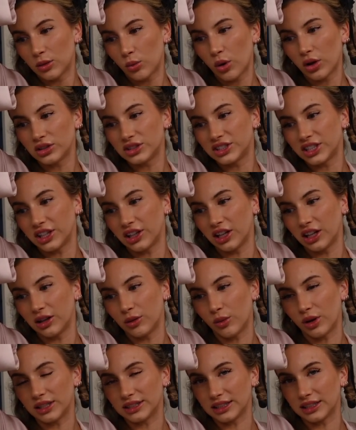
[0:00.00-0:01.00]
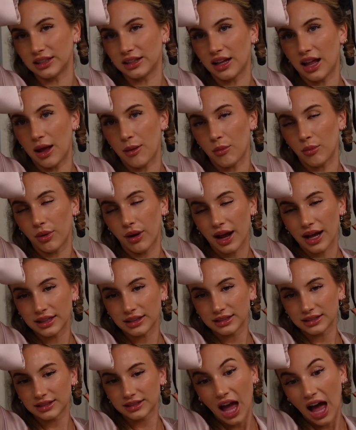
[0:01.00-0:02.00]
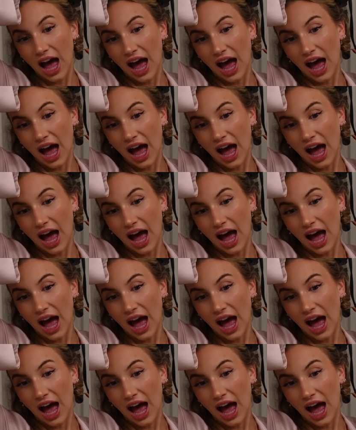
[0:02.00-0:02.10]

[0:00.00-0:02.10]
Well, Dylan wasn't impressed.